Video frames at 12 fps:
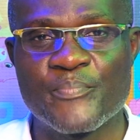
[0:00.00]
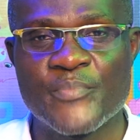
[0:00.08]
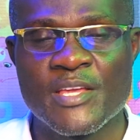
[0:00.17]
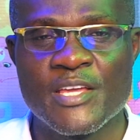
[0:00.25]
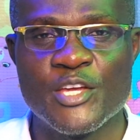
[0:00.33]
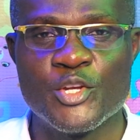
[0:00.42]

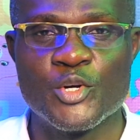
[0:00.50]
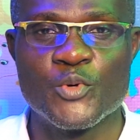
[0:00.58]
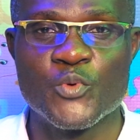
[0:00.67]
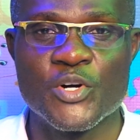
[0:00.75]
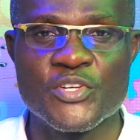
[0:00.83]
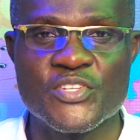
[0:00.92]
you know,
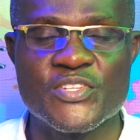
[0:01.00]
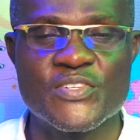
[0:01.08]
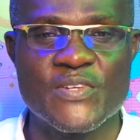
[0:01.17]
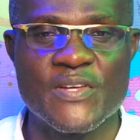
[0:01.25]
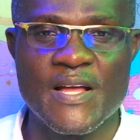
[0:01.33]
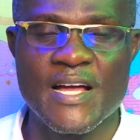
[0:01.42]
was...
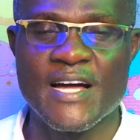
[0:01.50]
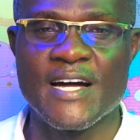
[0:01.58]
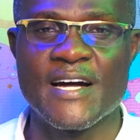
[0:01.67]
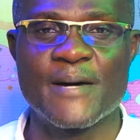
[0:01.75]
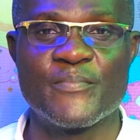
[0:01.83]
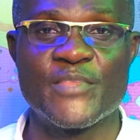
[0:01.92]

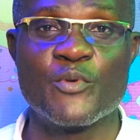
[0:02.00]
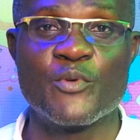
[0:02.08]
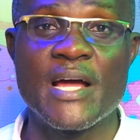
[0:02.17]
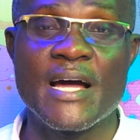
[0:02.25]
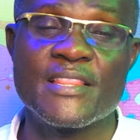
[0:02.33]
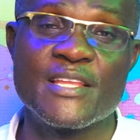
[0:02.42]
they
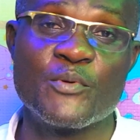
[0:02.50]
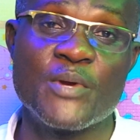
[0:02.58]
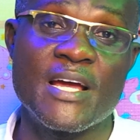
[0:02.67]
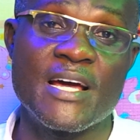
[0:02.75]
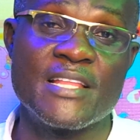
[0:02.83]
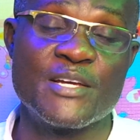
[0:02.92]

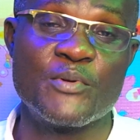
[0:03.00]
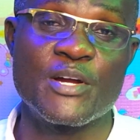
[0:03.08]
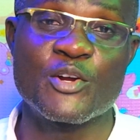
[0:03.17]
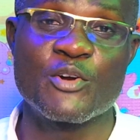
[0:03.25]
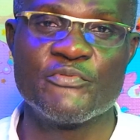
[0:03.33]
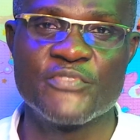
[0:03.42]
were
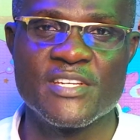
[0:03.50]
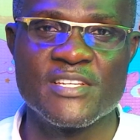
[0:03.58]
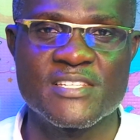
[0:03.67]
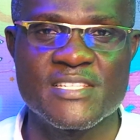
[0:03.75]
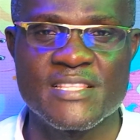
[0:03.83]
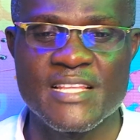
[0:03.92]

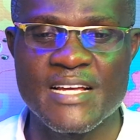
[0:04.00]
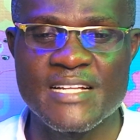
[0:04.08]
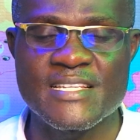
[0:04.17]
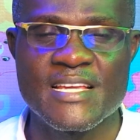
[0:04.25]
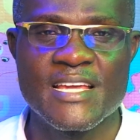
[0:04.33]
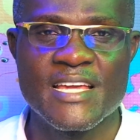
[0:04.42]
convinced that
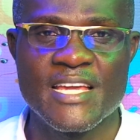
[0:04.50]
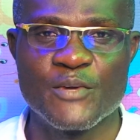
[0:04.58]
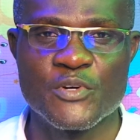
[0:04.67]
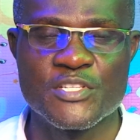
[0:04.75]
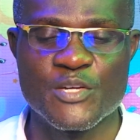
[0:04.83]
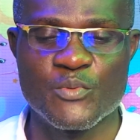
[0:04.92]
it
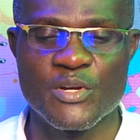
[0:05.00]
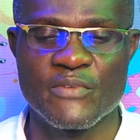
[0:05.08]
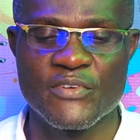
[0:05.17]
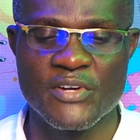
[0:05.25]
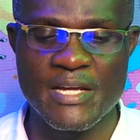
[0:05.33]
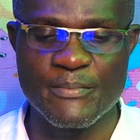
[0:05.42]
was the will of
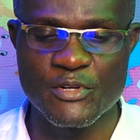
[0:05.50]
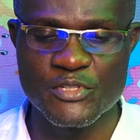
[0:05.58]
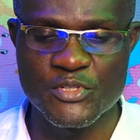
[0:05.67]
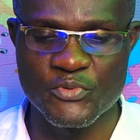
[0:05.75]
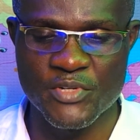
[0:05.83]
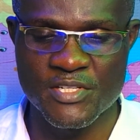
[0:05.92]
God. I'm going
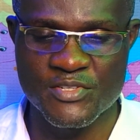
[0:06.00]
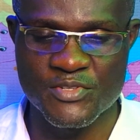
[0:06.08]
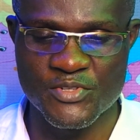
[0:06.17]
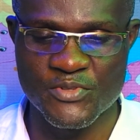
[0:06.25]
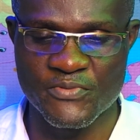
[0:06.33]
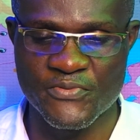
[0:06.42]
to read to
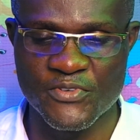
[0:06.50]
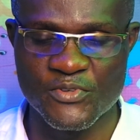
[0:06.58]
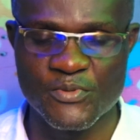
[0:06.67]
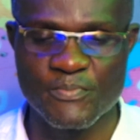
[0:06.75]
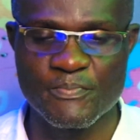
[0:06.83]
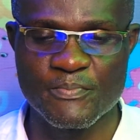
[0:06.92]
you a
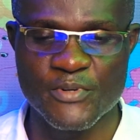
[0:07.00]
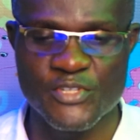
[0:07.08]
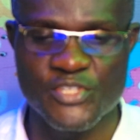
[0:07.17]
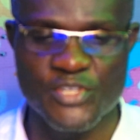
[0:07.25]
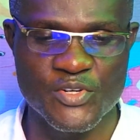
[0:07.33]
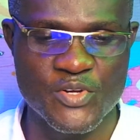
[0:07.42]
few
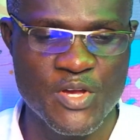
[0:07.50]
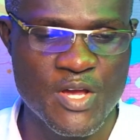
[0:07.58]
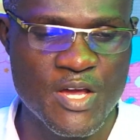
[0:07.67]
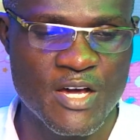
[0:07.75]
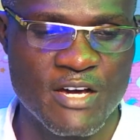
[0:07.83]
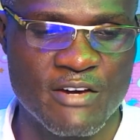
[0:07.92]
portion
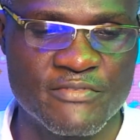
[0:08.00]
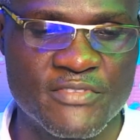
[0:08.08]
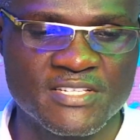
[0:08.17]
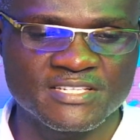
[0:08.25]
of this